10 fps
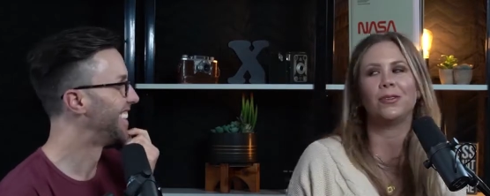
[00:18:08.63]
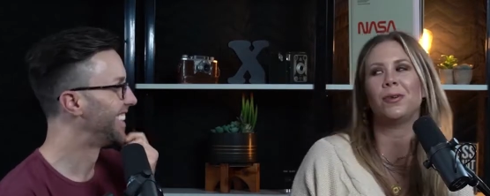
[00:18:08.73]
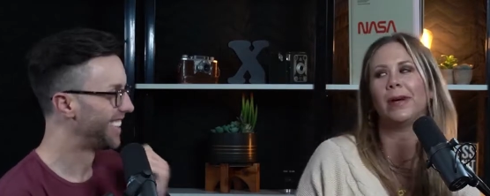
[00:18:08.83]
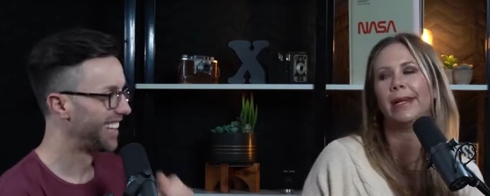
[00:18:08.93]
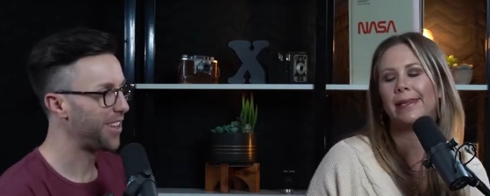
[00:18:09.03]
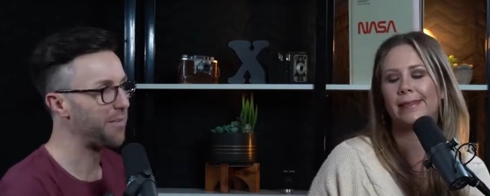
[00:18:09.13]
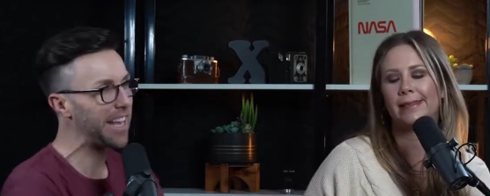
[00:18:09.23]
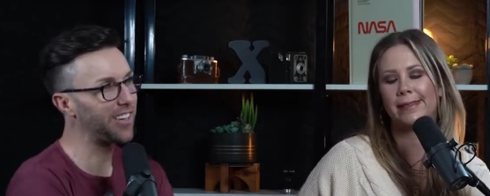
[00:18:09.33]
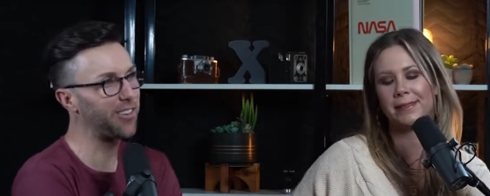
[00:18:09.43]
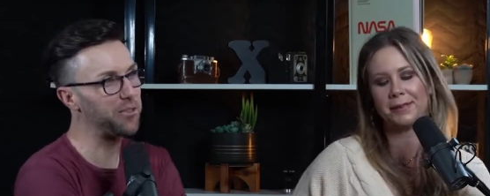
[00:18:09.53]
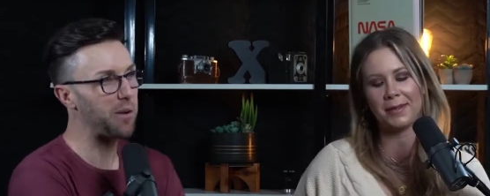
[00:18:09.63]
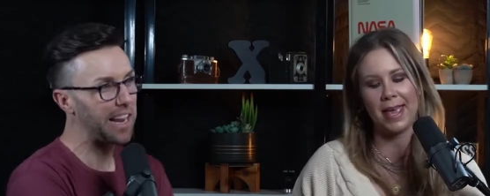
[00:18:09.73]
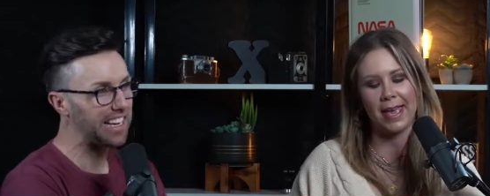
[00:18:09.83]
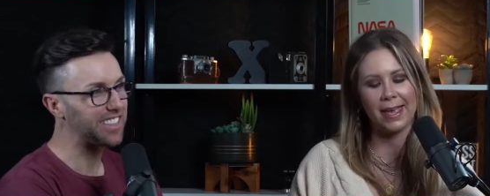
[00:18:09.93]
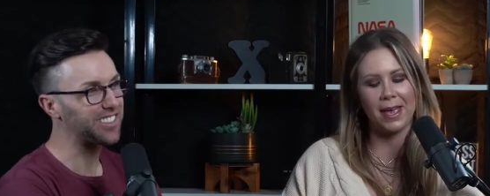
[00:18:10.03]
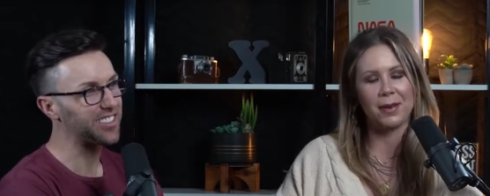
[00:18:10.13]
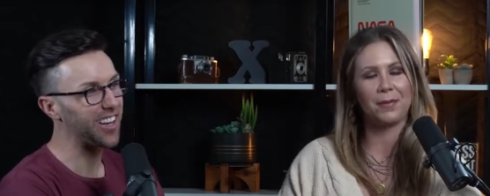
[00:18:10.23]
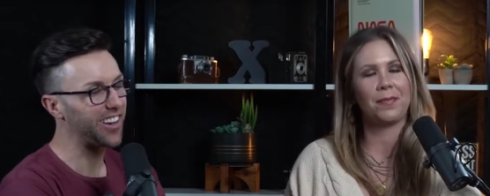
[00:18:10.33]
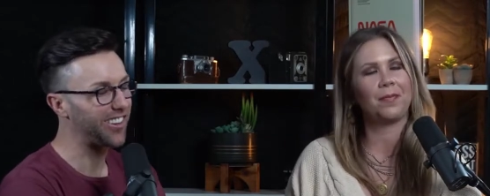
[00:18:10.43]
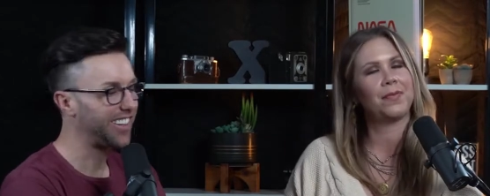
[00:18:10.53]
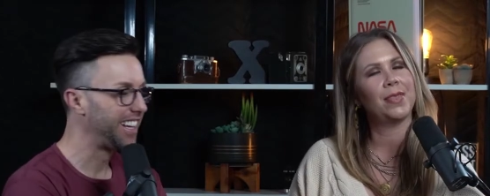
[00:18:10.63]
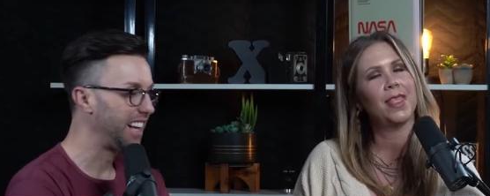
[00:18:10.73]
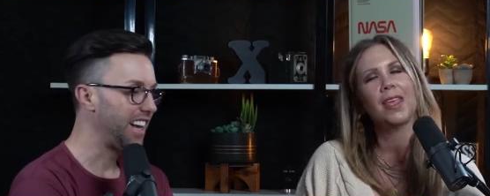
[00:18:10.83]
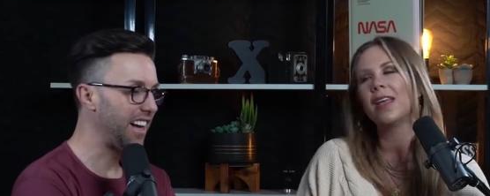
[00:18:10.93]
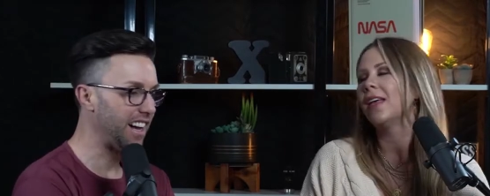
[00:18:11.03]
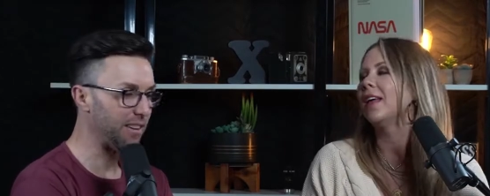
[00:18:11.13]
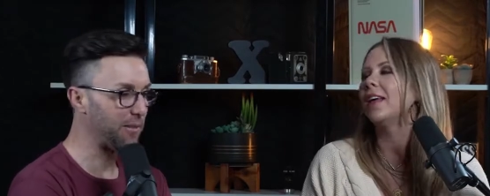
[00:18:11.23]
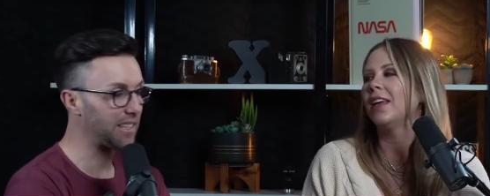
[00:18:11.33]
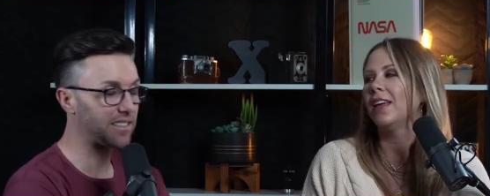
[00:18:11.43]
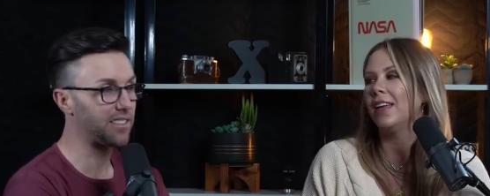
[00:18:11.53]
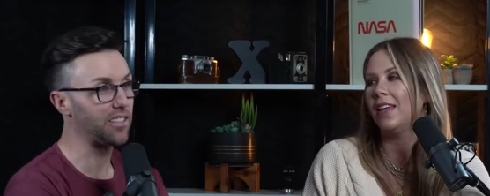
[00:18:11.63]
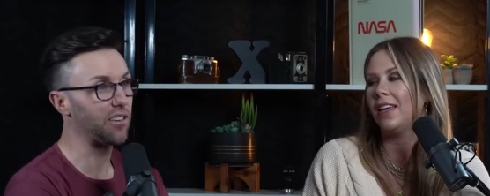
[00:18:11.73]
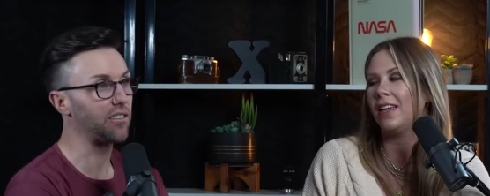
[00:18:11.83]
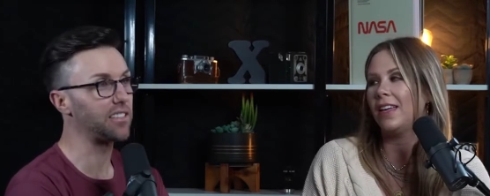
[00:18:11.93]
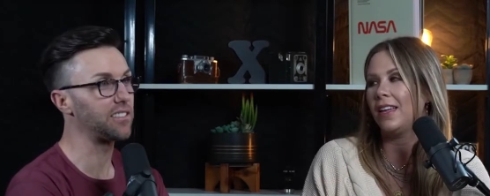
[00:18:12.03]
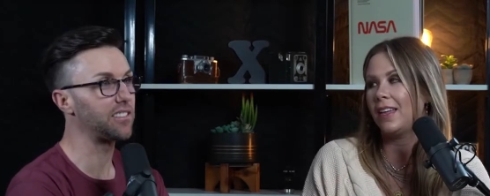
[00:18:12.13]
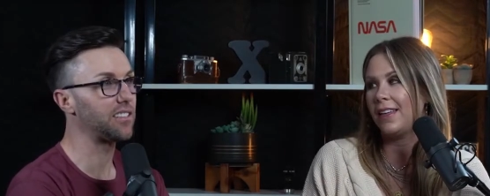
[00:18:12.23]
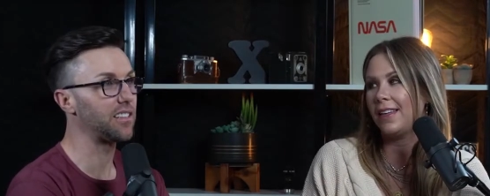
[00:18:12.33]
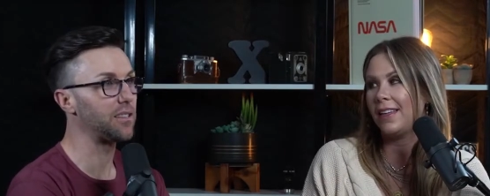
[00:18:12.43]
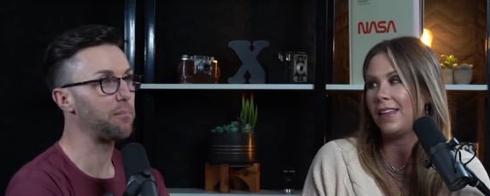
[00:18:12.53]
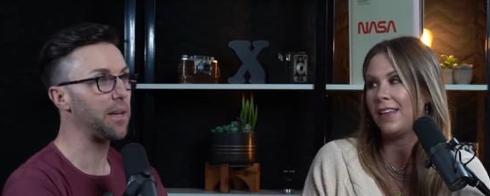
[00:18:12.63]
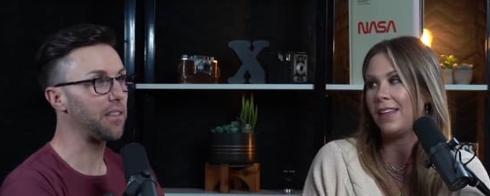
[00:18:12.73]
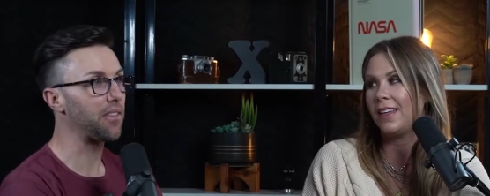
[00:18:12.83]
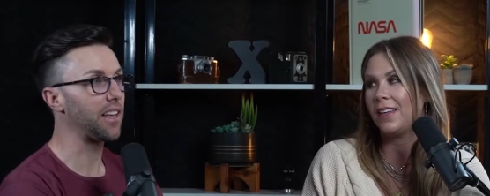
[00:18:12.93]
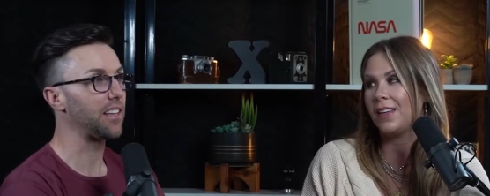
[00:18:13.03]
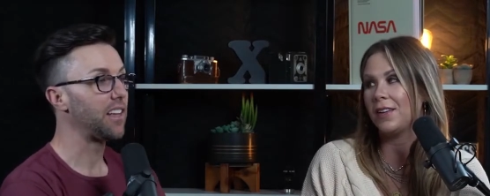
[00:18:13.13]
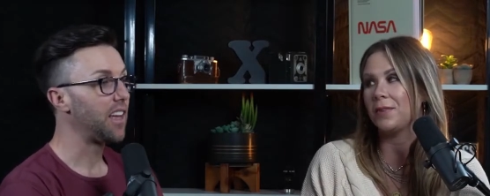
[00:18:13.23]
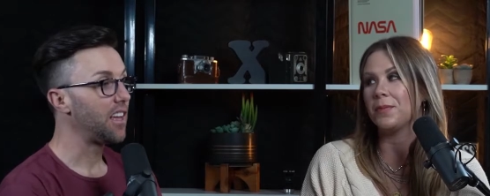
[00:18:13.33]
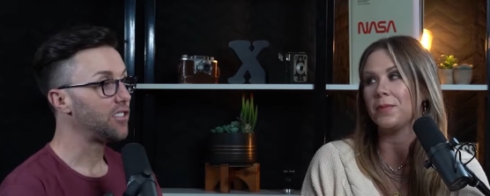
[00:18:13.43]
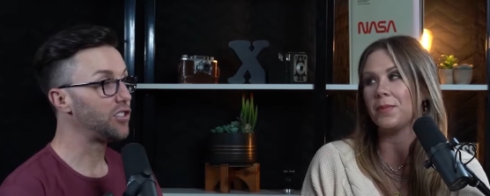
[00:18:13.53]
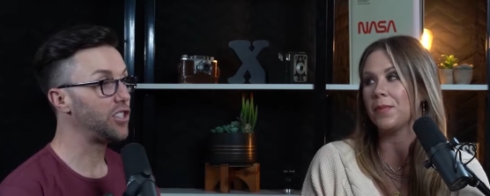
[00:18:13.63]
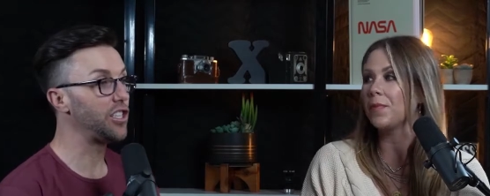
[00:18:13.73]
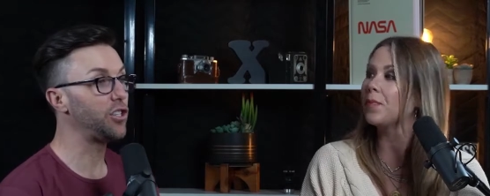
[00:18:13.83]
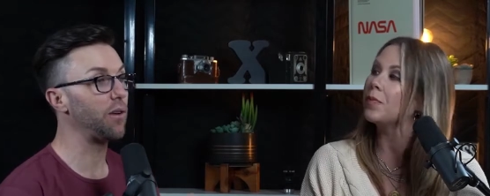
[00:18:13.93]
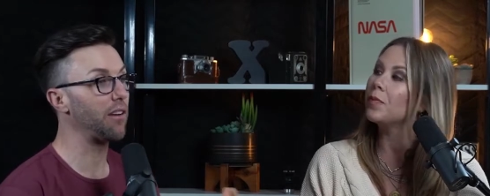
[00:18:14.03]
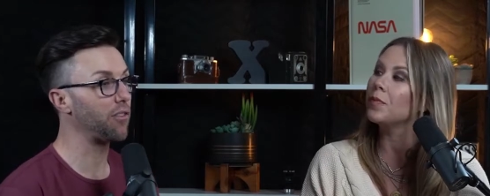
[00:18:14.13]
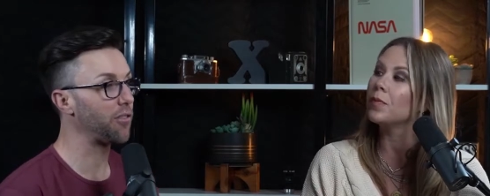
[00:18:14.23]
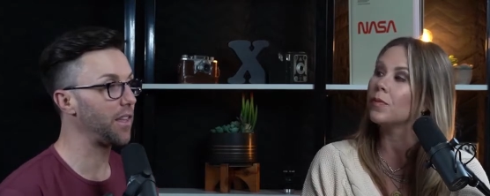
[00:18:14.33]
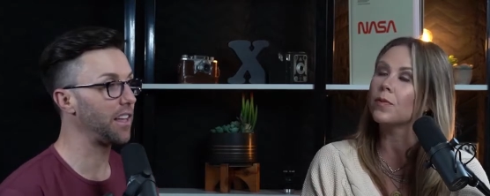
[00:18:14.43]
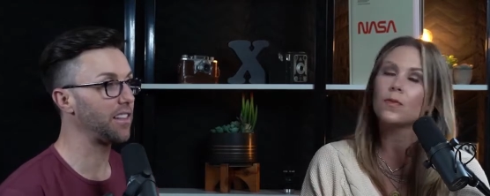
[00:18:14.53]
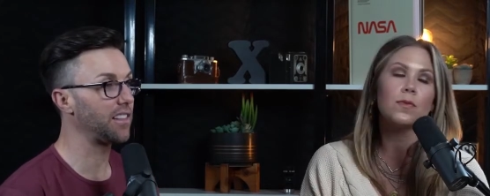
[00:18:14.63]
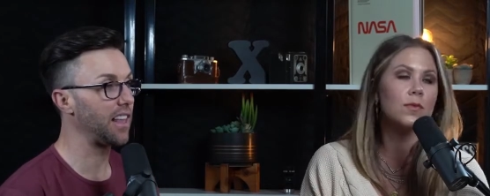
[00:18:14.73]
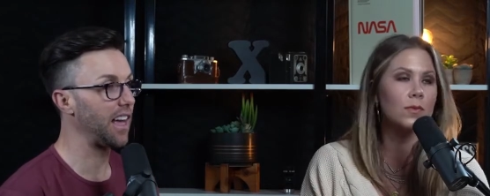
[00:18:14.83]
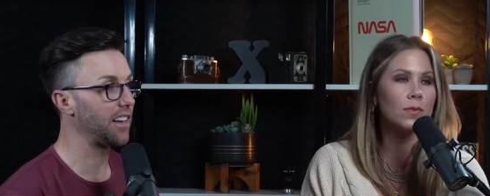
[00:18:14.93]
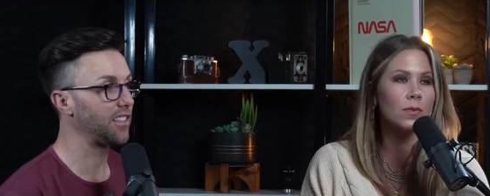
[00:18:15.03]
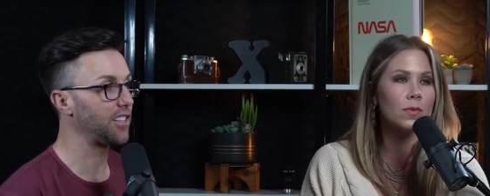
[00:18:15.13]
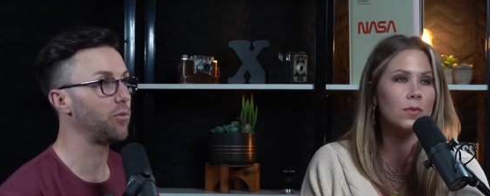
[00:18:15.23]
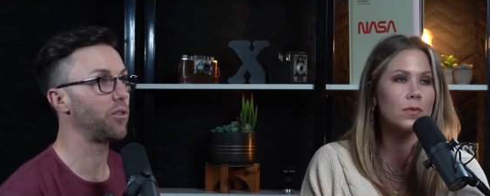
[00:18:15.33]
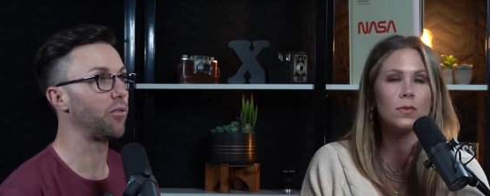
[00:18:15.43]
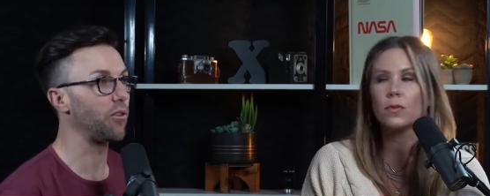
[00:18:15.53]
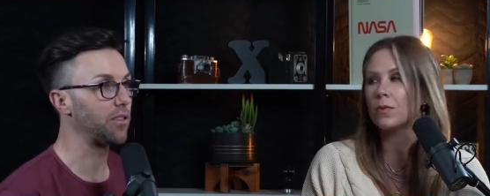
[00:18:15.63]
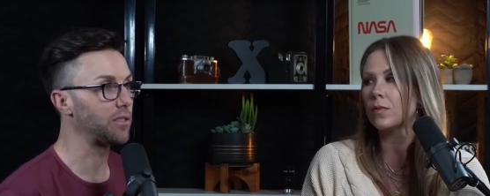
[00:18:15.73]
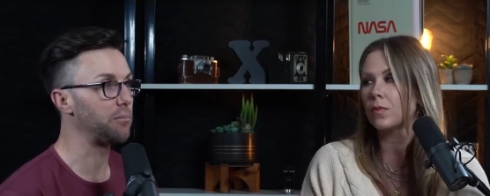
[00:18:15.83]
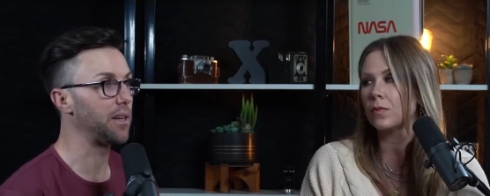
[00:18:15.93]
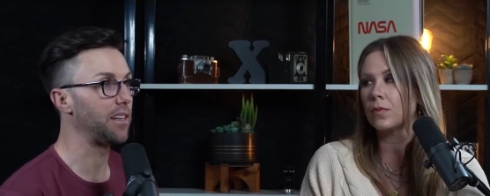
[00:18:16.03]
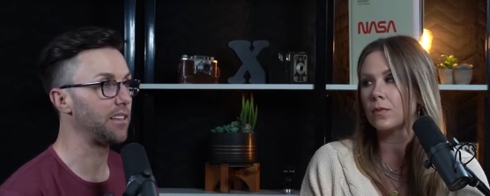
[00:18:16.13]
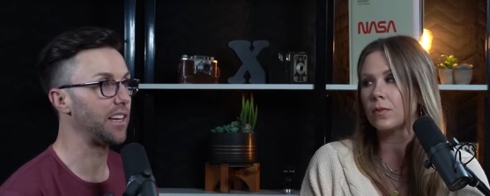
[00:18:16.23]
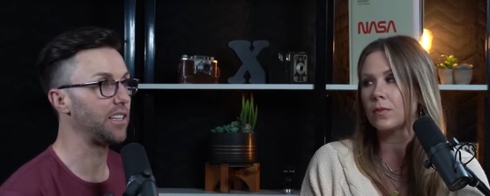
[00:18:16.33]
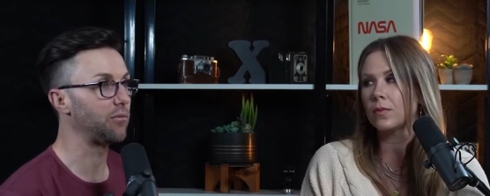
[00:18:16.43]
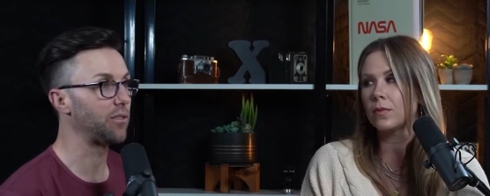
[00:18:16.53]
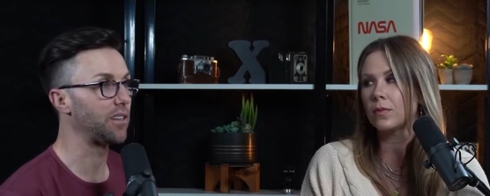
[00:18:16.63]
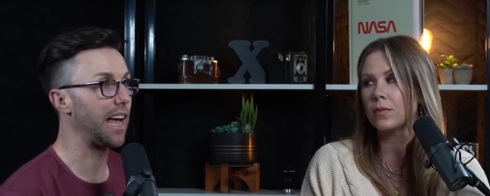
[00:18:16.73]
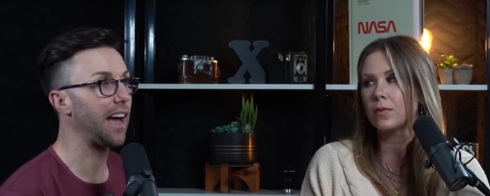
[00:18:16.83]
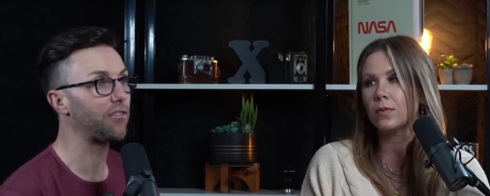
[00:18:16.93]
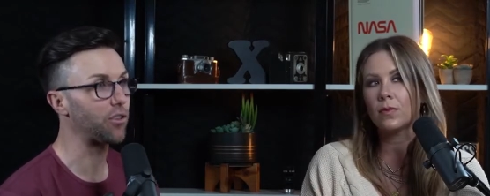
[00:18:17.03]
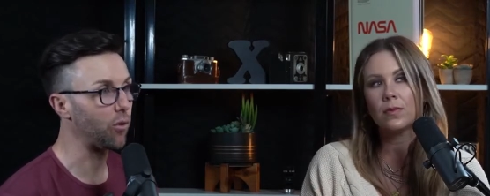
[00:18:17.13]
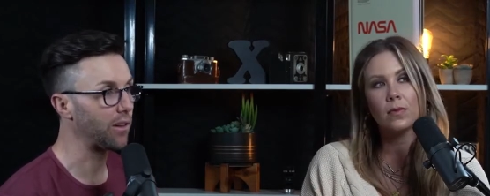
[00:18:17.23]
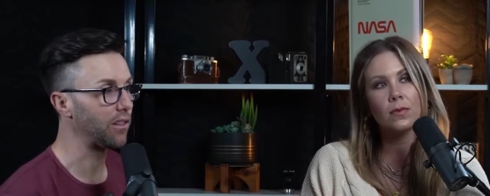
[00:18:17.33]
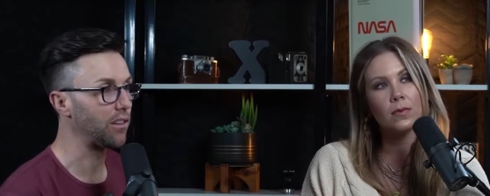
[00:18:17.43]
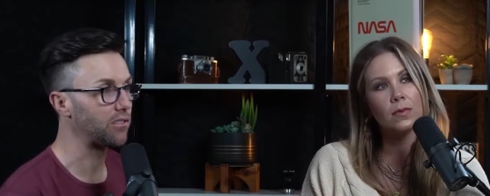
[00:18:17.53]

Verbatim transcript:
Speaker 1: Mandarin Weddings. Mandarin Weddings. So. Um, that's you know that's that's a big thing. Did you ever think that you would grow this big? That you would have to quit